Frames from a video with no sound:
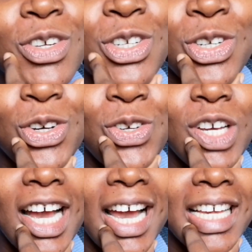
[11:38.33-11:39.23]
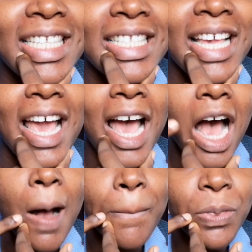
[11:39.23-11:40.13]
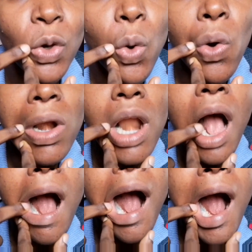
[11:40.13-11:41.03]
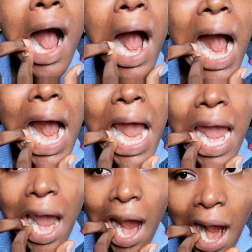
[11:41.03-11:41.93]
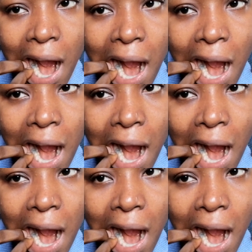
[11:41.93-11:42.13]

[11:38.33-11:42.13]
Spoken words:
show you guys the hole here.